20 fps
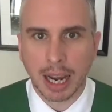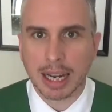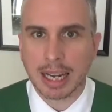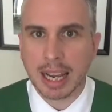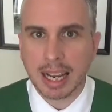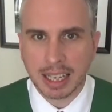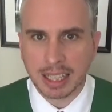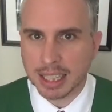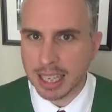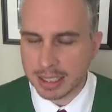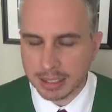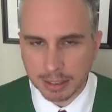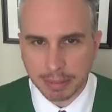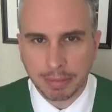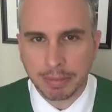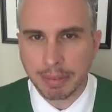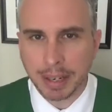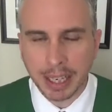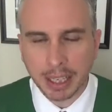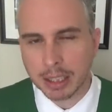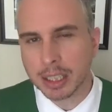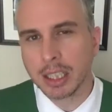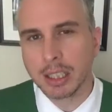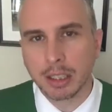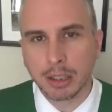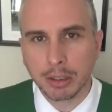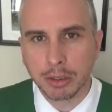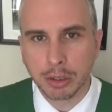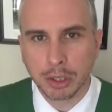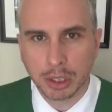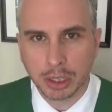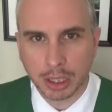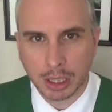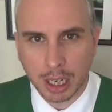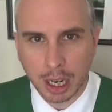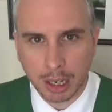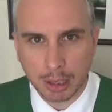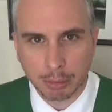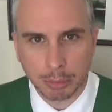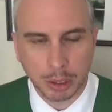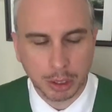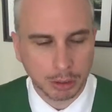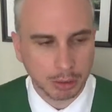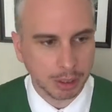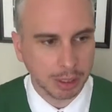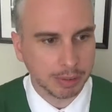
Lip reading: And that's a fair conclusion to come to.